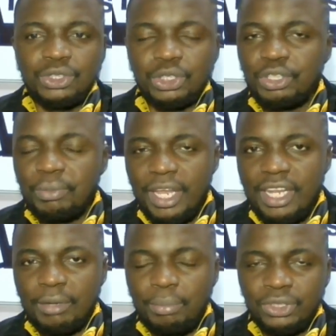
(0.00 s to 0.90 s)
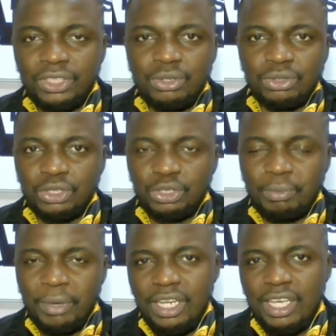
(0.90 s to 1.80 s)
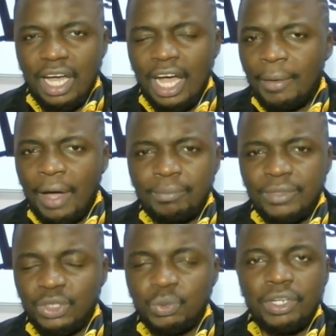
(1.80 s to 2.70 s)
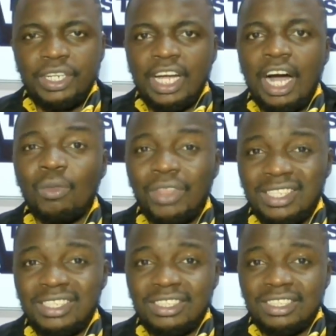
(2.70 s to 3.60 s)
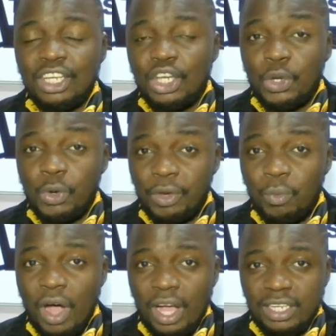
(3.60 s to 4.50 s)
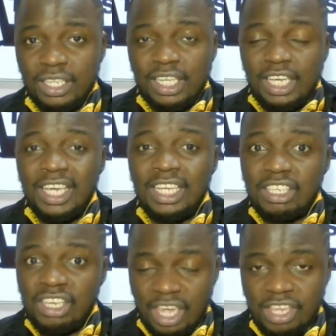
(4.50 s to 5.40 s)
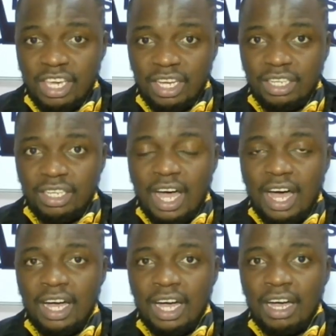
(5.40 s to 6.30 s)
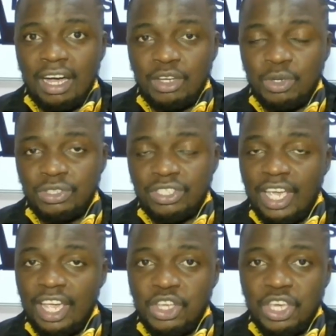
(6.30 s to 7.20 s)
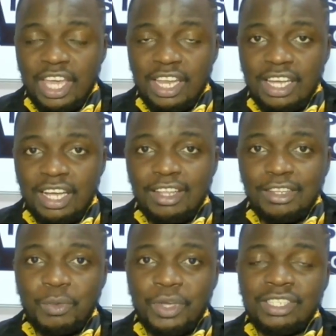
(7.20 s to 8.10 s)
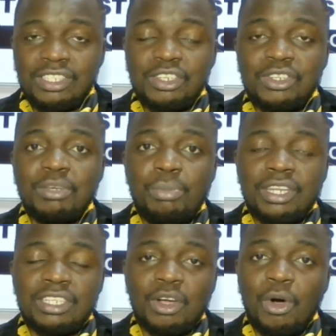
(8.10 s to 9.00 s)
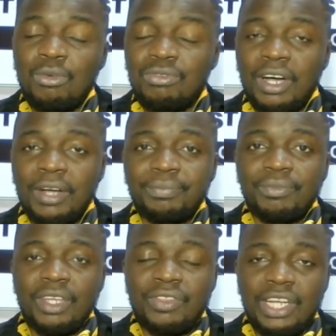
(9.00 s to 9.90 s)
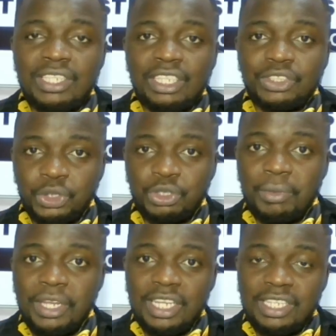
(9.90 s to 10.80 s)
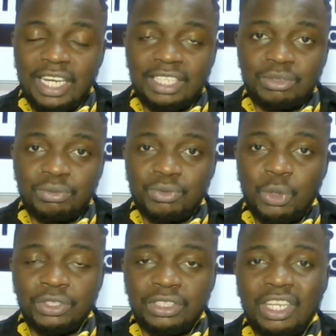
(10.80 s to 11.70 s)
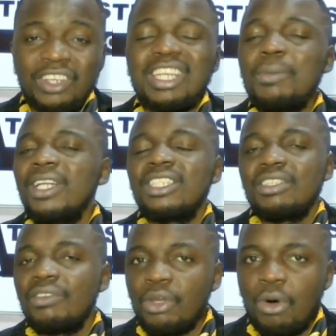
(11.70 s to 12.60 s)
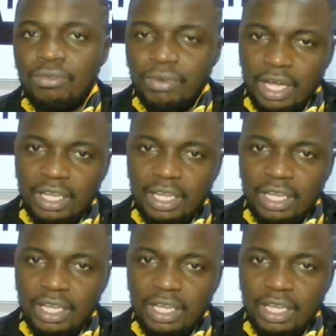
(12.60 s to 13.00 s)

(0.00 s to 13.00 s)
social media, posted on social media. I'm just wondering how that is going to work in Kenya. Because here in Uganda, we are still debating over that social media tax. Of course, now the debate is even over.